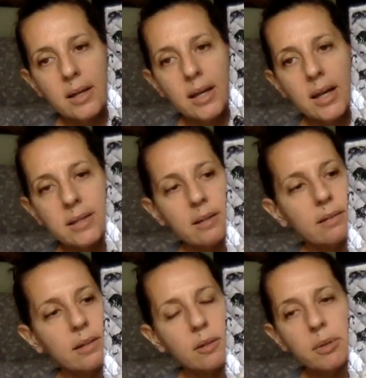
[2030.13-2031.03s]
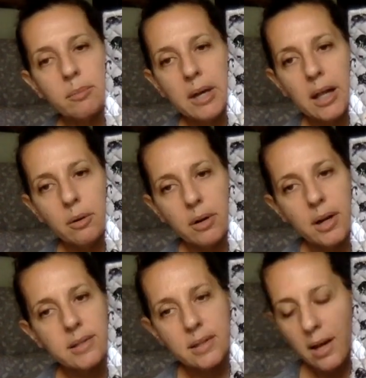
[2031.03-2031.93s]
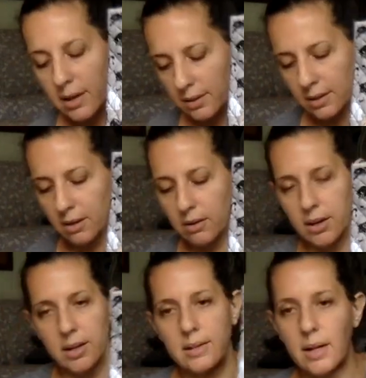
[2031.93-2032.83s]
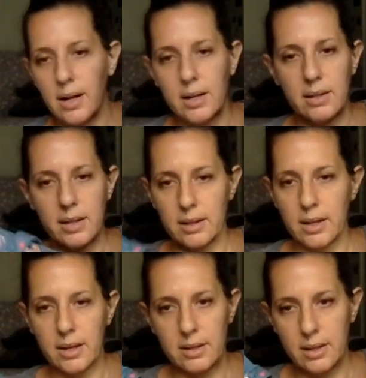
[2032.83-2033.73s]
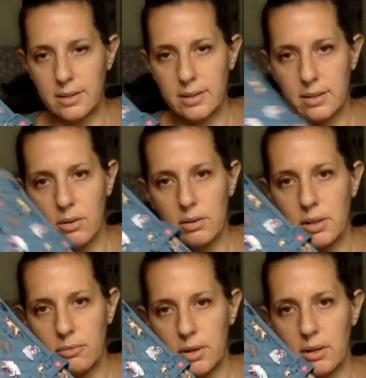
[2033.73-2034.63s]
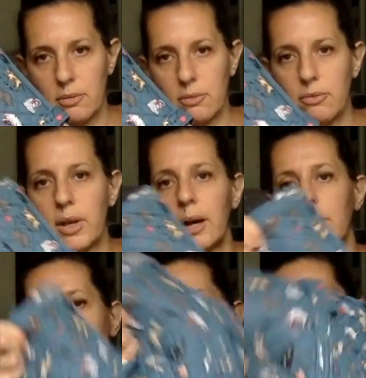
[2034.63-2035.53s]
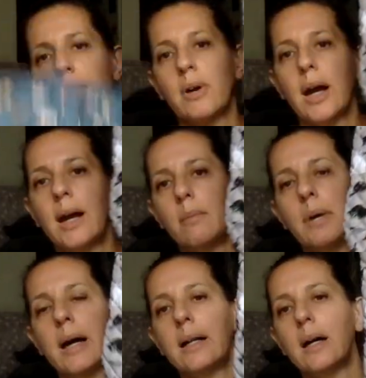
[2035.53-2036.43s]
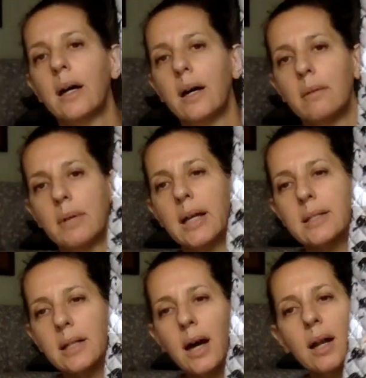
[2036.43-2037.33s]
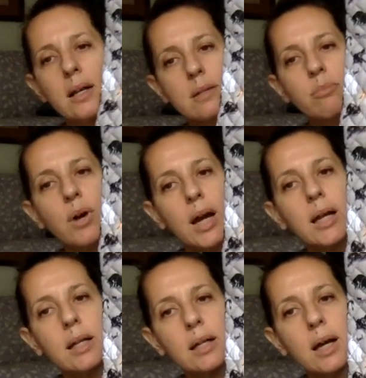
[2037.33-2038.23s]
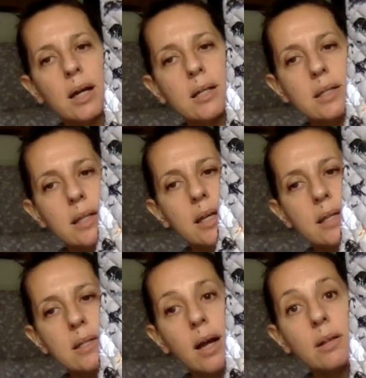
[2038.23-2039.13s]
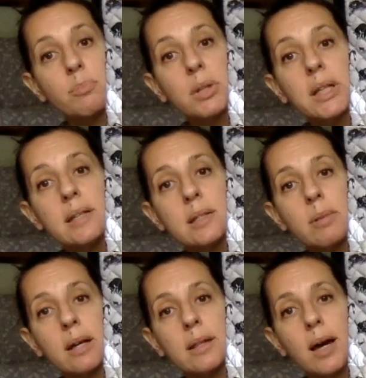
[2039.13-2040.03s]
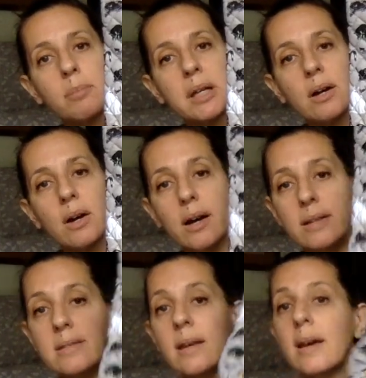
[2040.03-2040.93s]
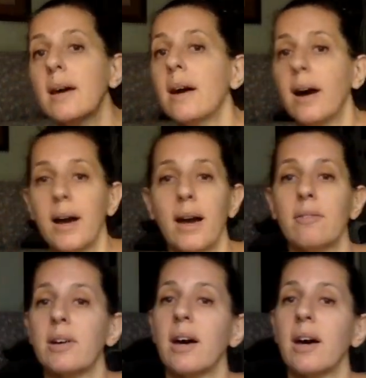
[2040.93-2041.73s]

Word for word: it's a little bit mellower. It's not, you know, it's not anything like this. It's a whole different family of gray, but um, it's not as bright as this. And I was pleased about that because I have a